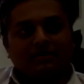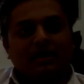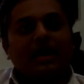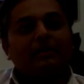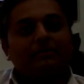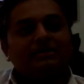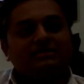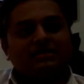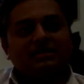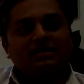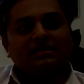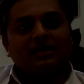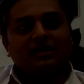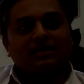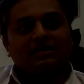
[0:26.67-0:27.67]
I'm basically
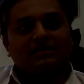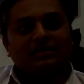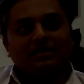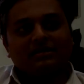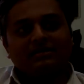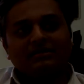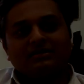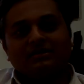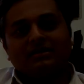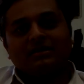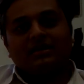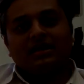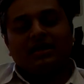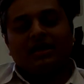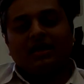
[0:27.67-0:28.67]
an architect,
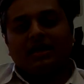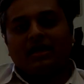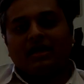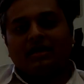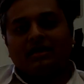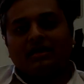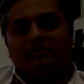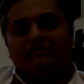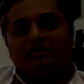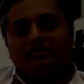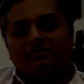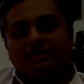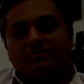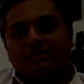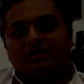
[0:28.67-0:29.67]
and I've
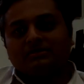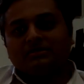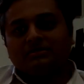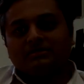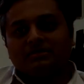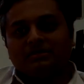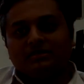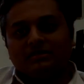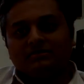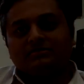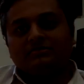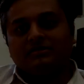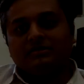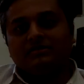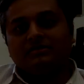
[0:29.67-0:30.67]
done my master's in
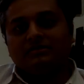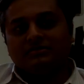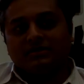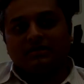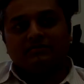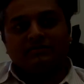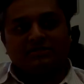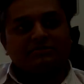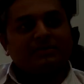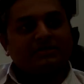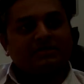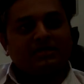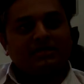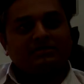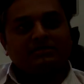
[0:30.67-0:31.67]
industrial design with
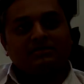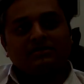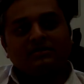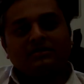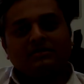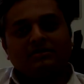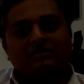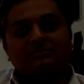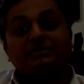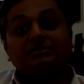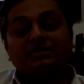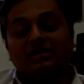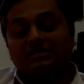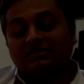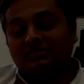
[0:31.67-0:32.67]

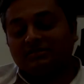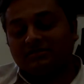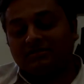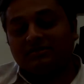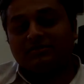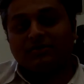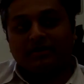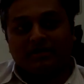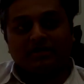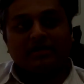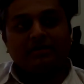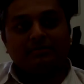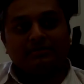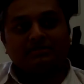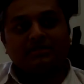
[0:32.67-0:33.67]
specialization in toy and
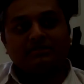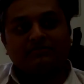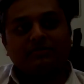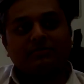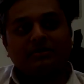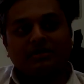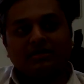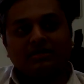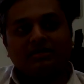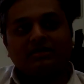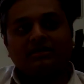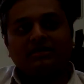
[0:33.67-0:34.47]
game design from INDI.